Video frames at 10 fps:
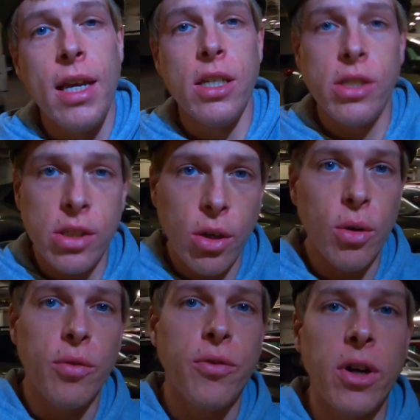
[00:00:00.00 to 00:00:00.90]

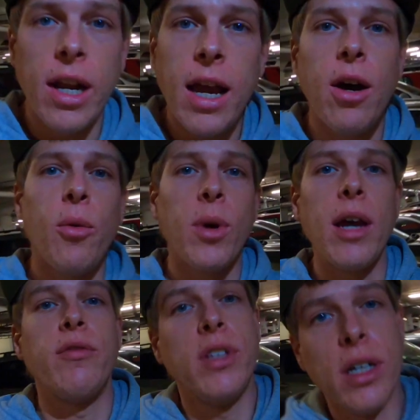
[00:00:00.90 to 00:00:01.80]
So for now, what
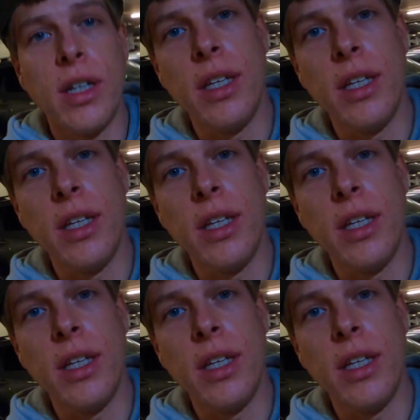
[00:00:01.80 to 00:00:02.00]
I've done